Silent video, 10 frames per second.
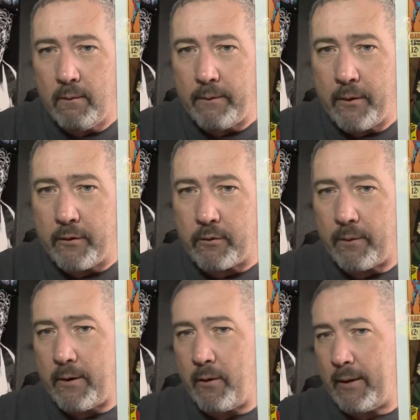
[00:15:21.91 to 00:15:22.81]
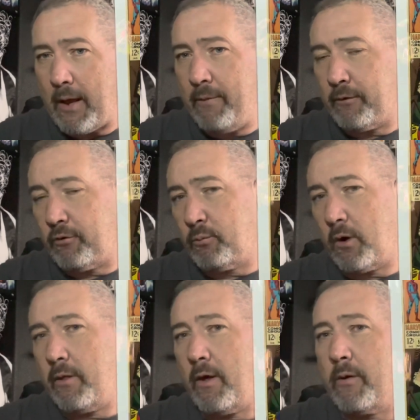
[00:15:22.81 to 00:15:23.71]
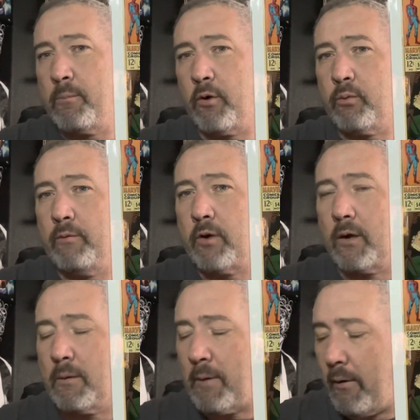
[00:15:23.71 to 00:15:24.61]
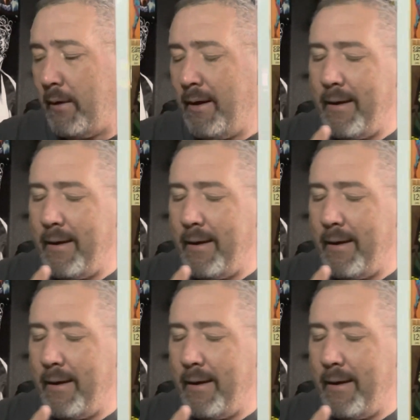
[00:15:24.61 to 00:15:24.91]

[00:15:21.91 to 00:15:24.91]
There it is right there. And again, this is one of the other books we've talked about.